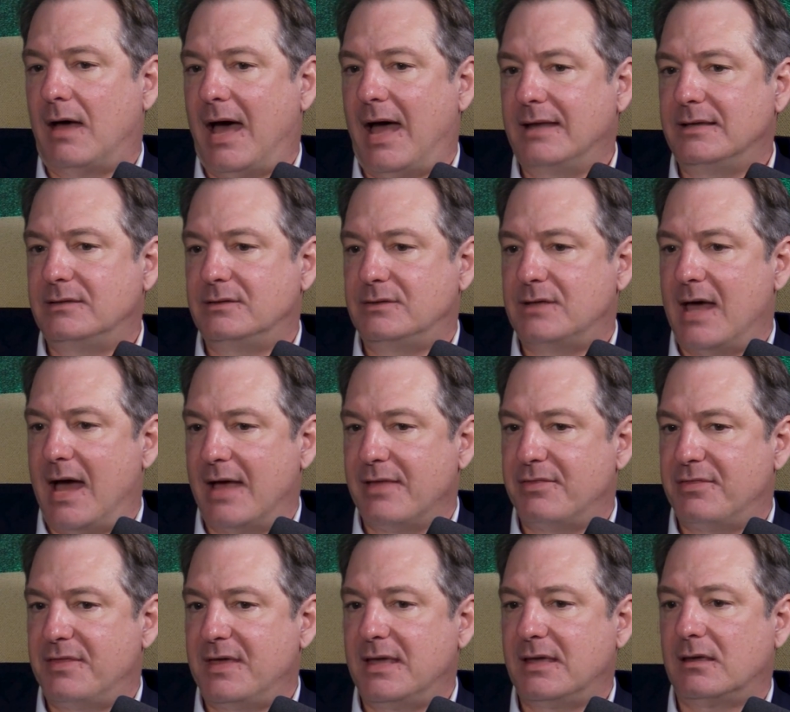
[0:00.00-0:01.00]

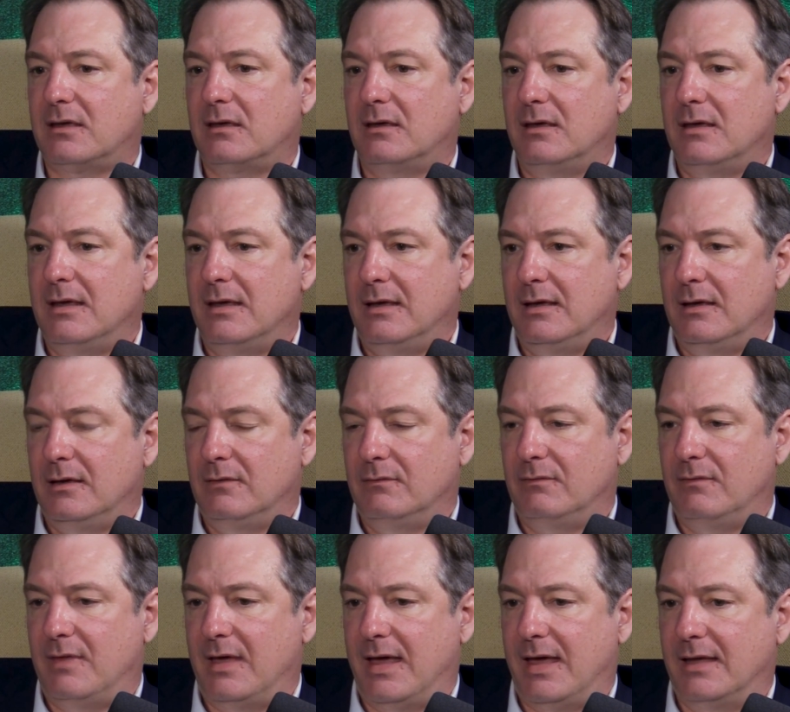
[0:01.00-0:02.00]
I think
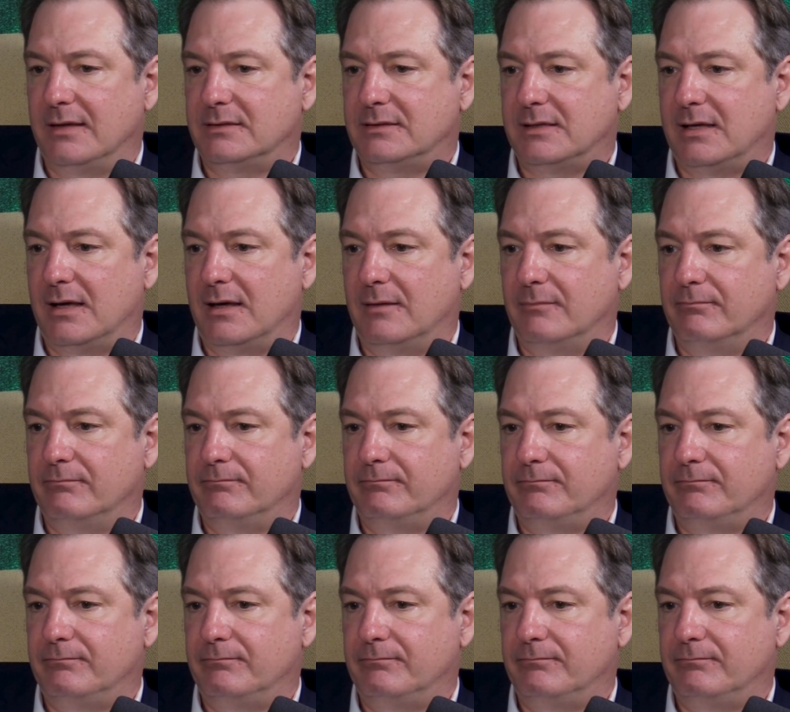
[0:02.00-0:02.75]
that